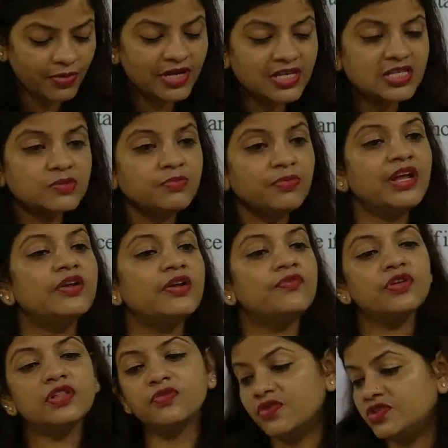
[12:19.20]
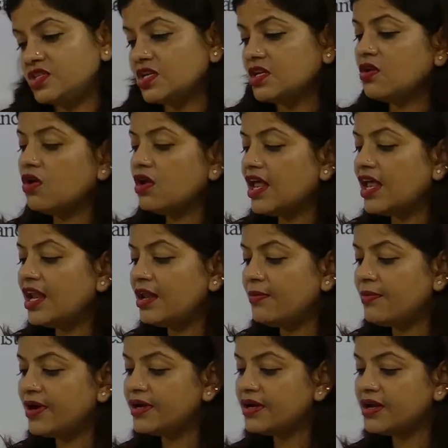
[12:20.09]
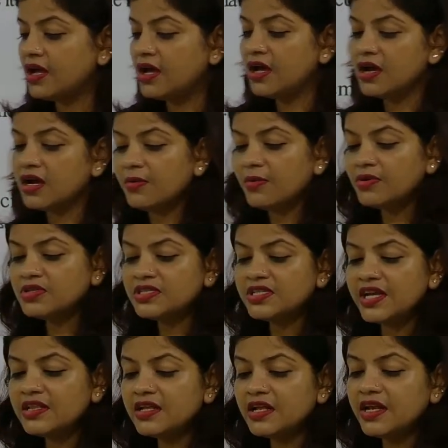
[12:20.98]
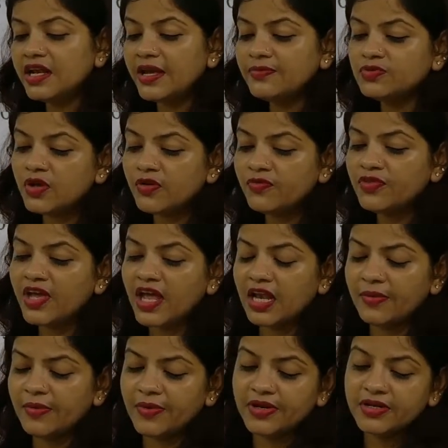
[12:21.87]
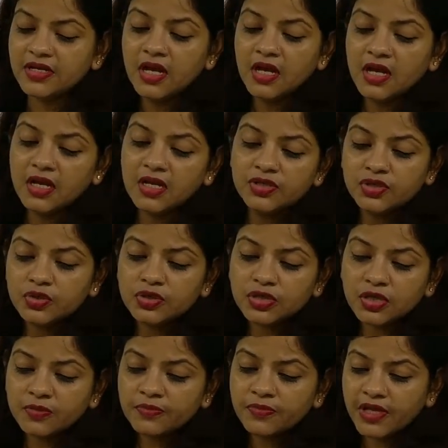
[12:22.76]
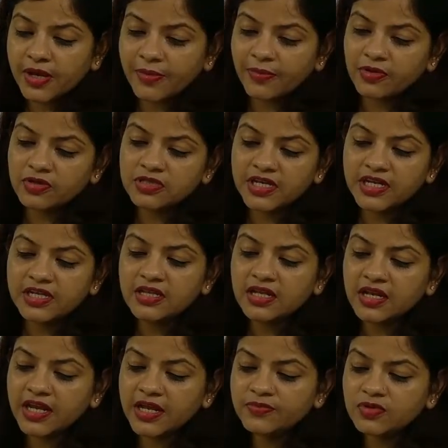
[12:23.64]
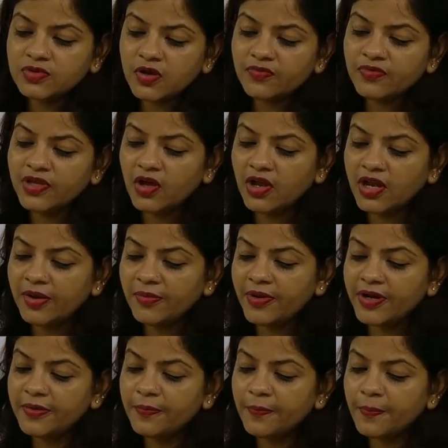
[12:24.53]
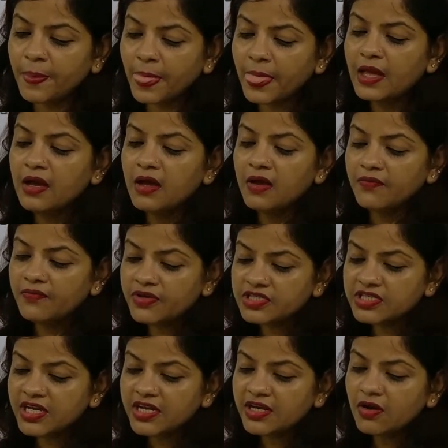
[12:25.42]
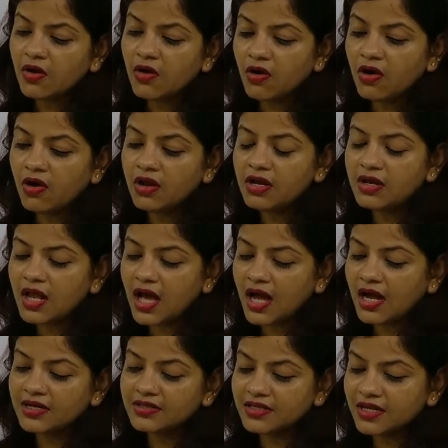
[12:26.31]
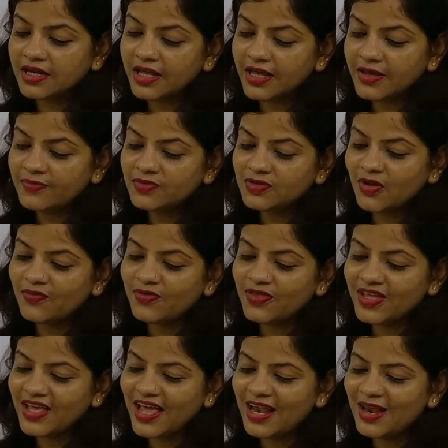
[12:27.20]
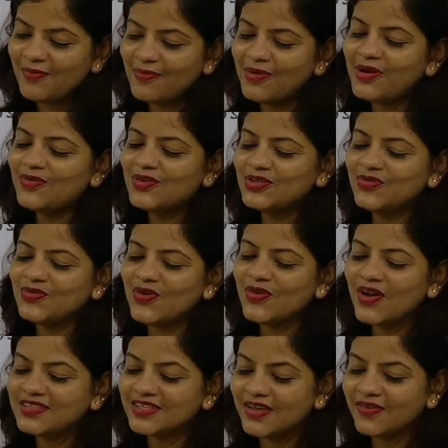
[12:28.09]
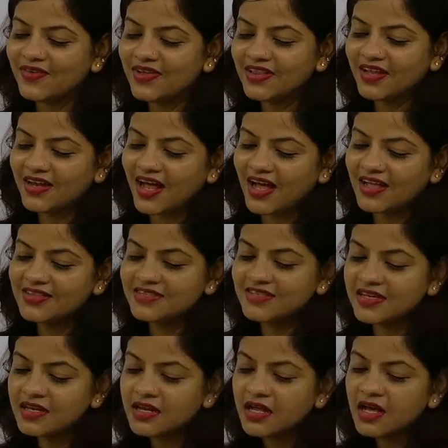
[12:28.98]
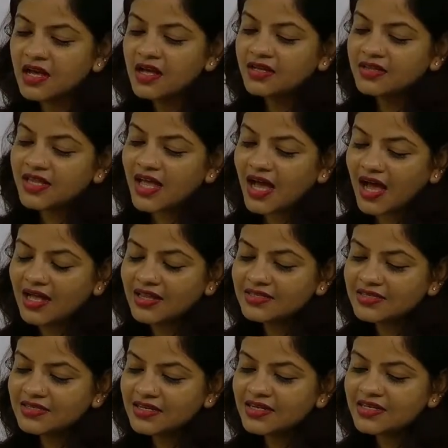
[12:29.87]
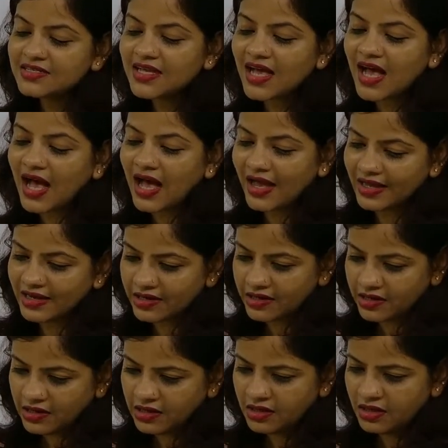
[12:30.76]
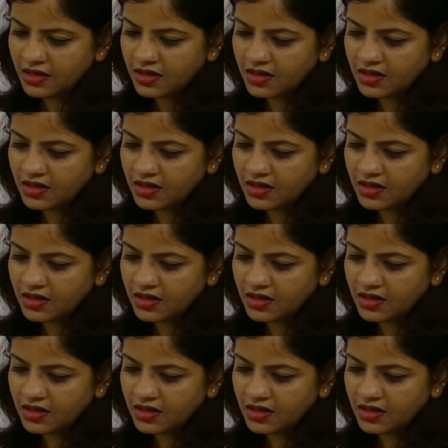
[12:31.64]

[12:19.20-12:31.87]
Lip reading: is made with which and all element? Come on, say the names of the element. Jotam, come on, say the names of the element. Which and all are the names of the element? Vishwa has given the answer. The answer is iron,